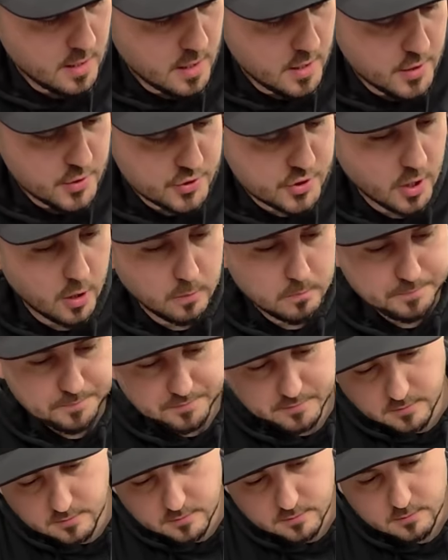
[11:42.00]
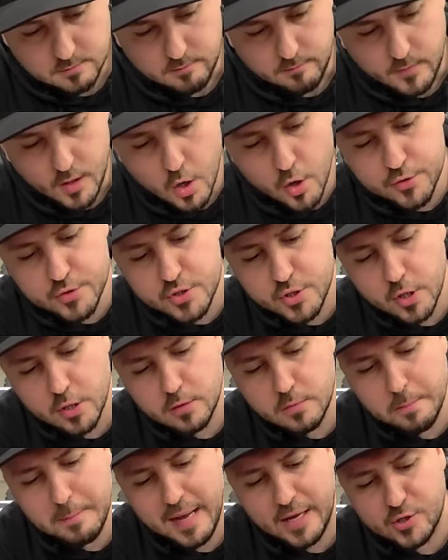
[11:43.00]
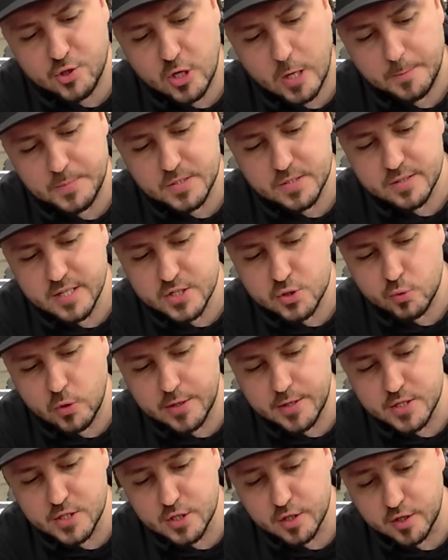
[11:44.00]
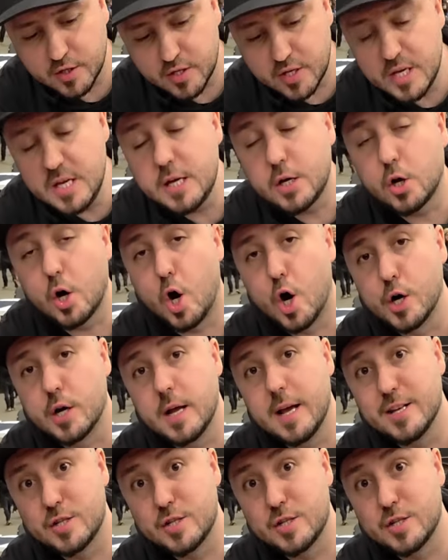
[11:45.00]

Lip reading: So, on certain matchups, this one is key card,